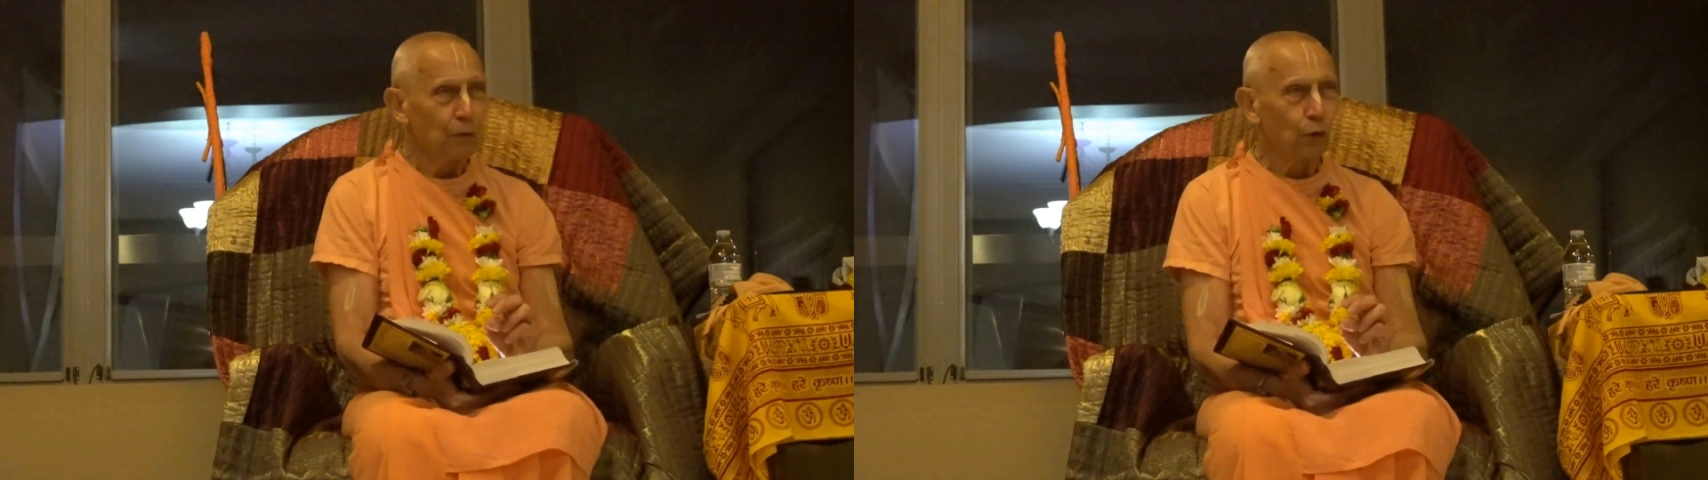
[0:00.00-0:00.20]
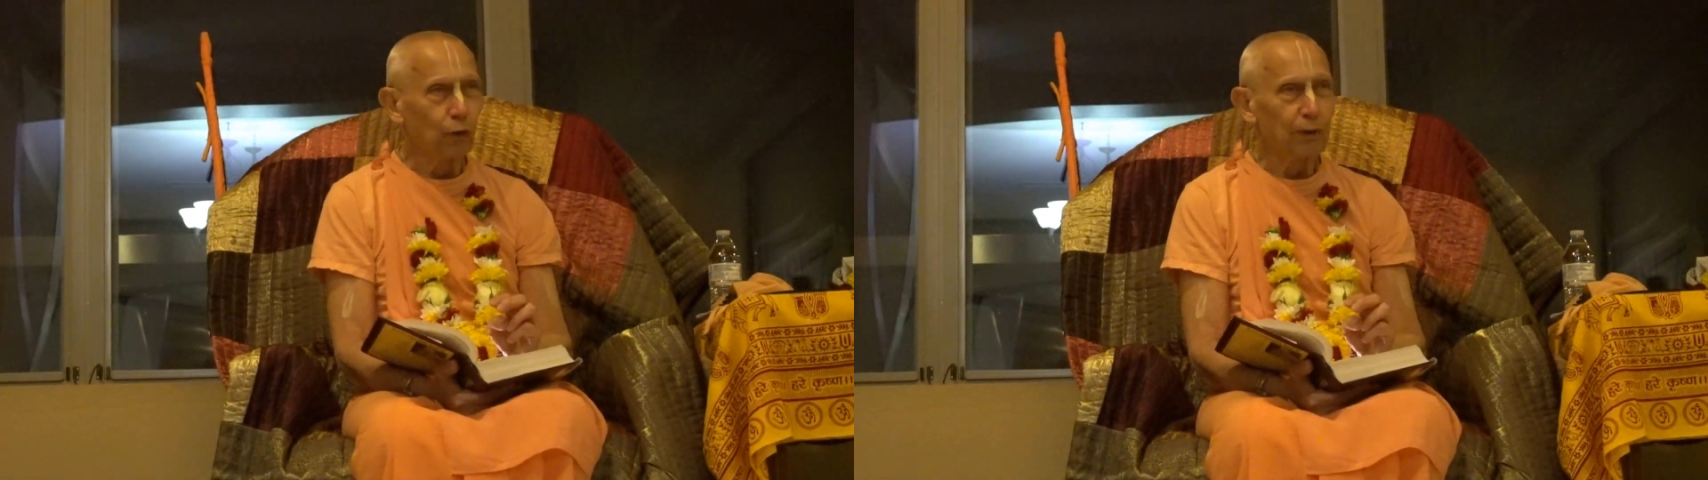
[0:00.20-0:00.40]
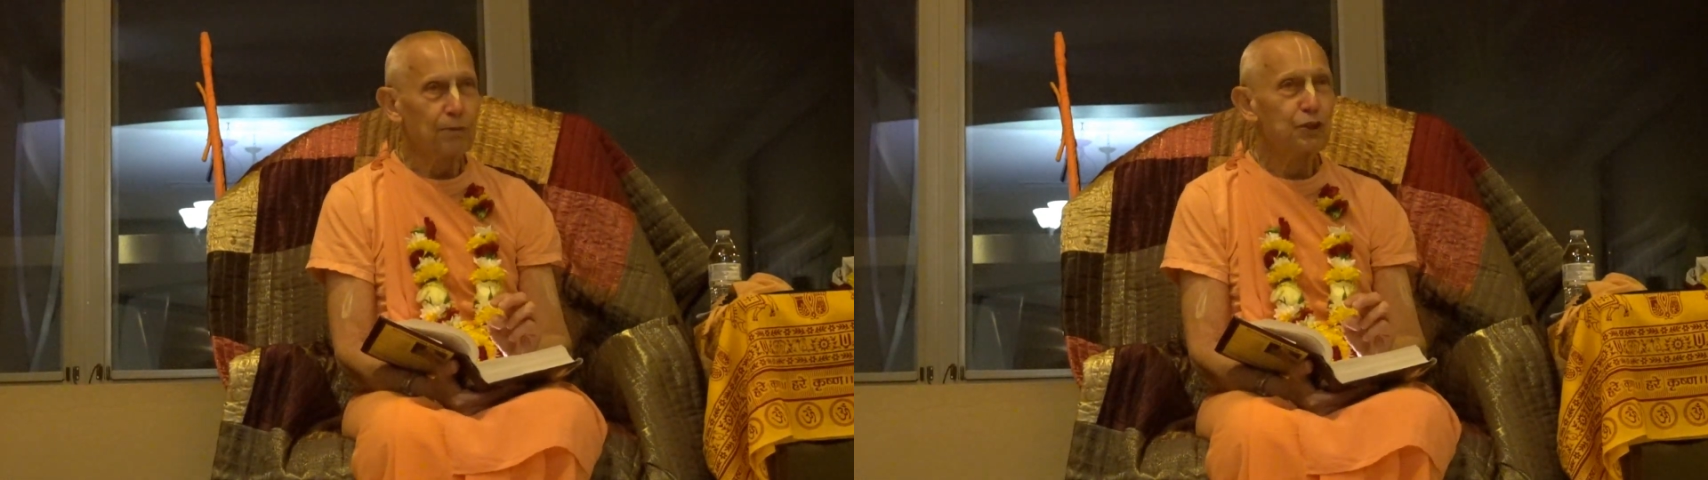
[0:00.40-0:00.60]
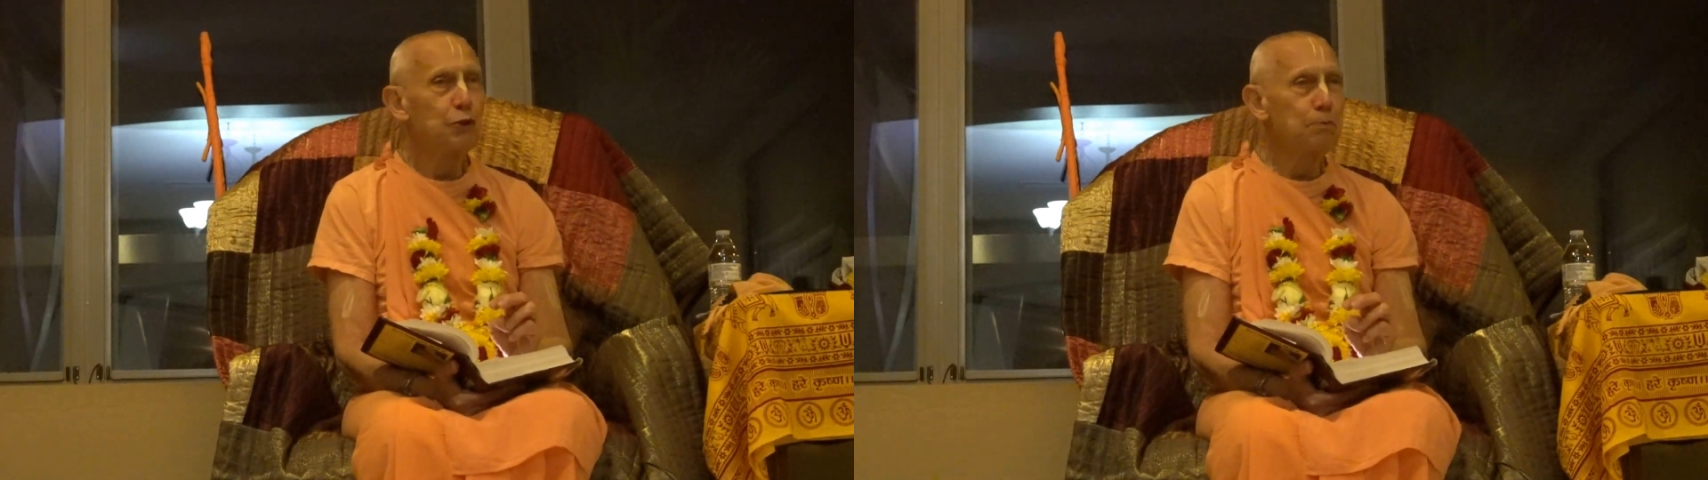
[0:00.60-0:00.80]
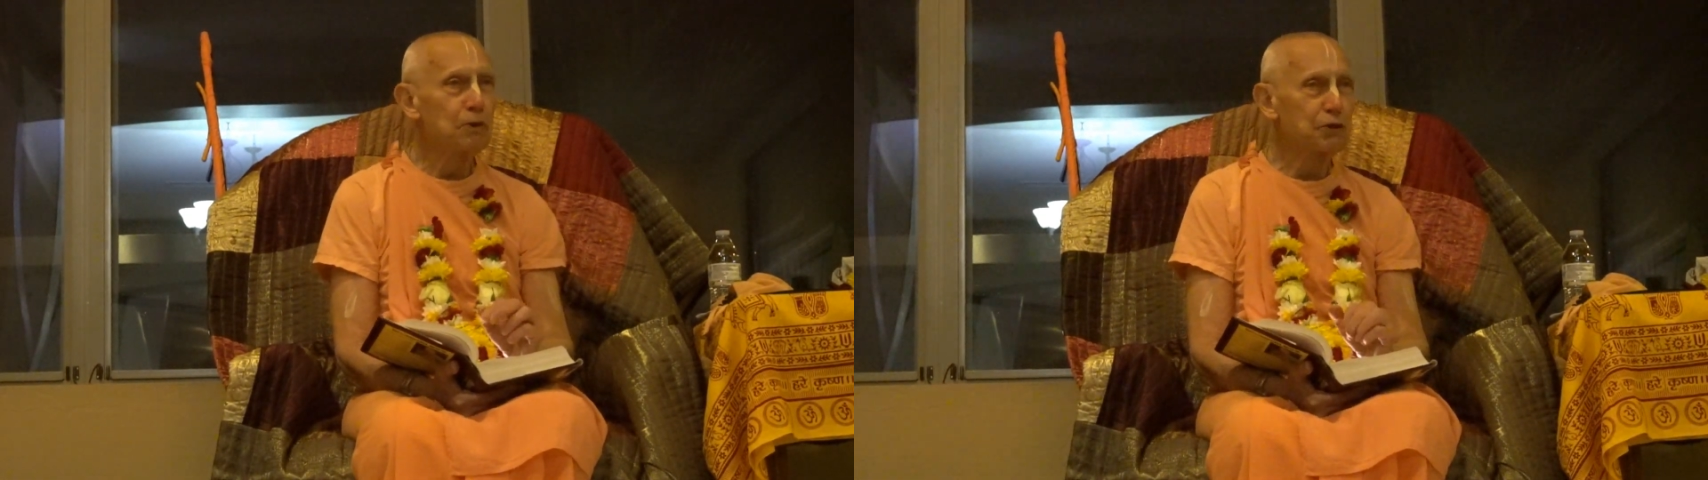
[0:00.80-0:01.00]
or
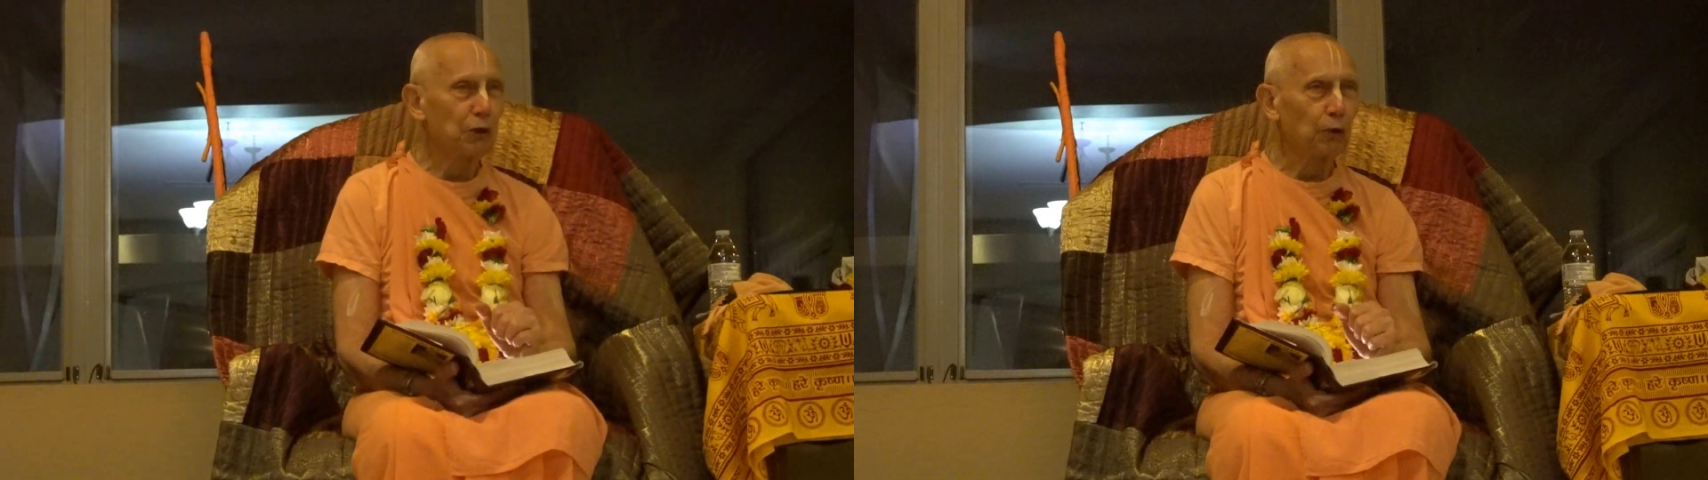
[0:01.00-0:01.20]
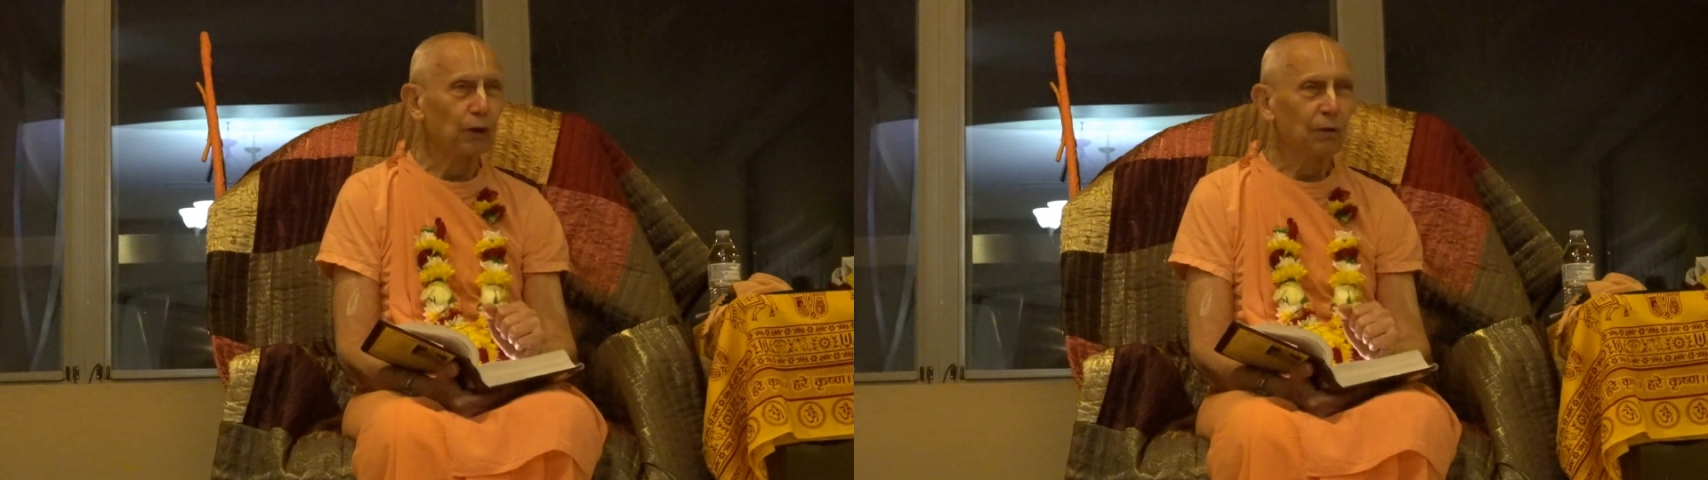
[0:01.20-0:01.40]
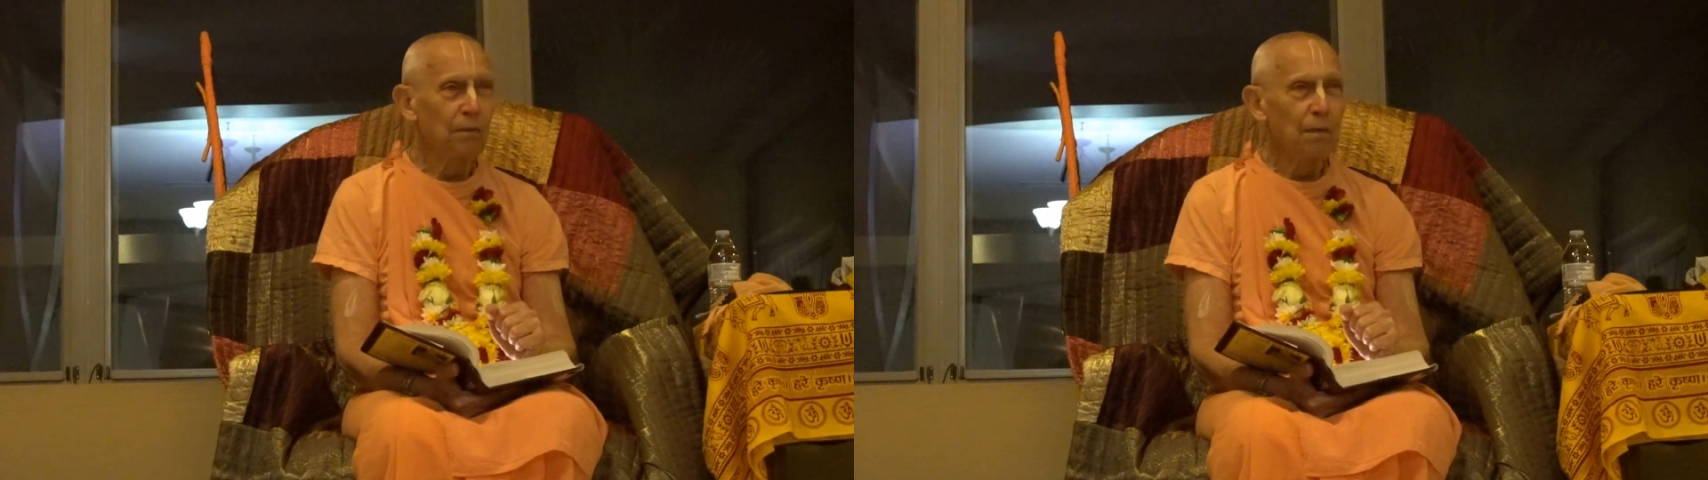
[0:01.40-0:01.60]
Super Soul.